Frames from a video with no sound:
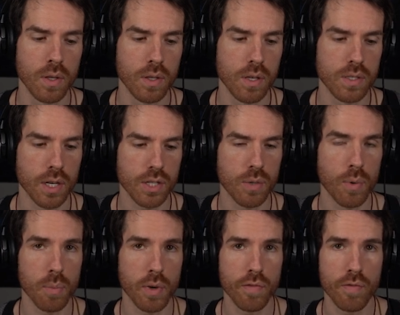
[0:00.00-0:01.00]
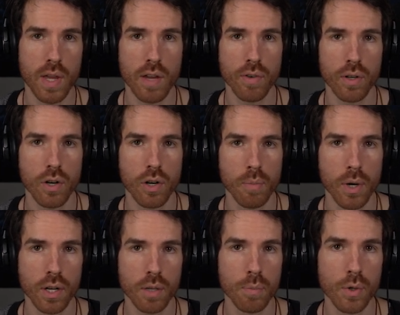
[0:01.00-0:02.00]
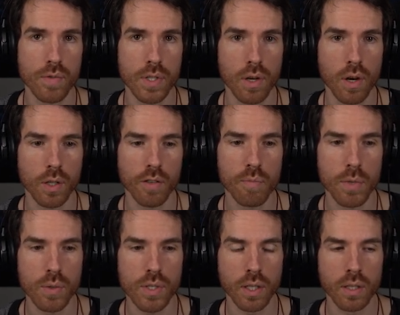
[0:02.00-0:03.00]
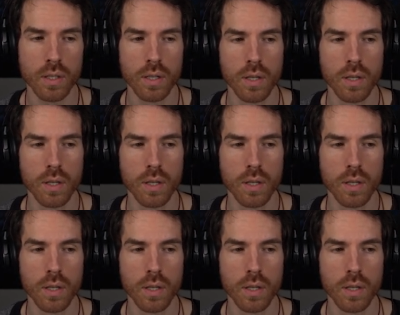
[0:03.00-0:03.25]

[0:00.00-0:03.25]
This is actually one of my favorite harmonic moves in all of music.